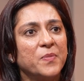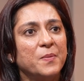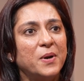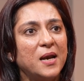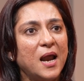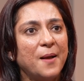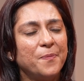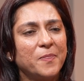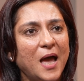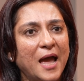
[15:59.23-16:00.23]
But
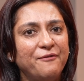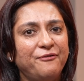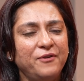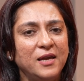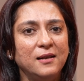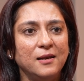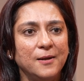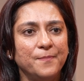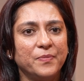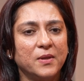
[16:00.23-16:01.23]
I feel
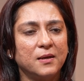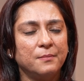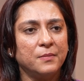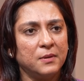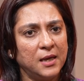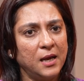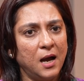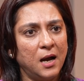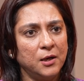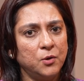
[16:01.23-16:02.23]
they
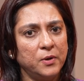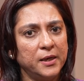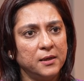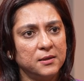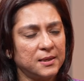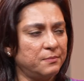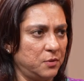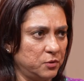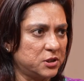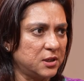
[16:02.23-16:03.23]
are doing some
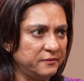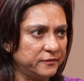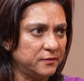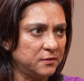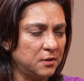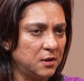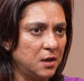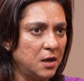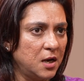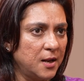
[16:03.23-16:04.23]
good stuff,
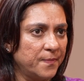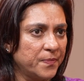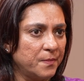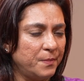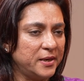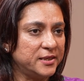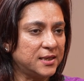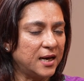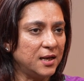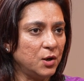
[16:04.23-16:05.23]
but it's
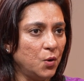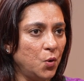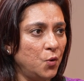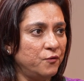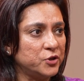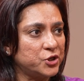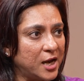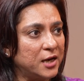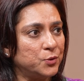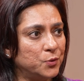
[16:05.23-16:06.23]
getting
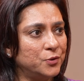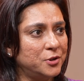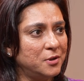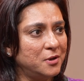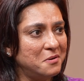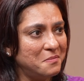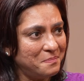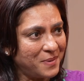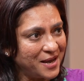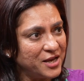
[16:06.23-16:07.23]
overshadowed
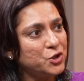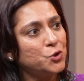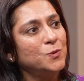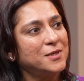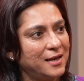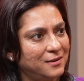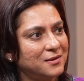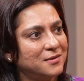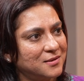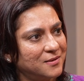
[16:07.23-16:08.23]
by issues like this.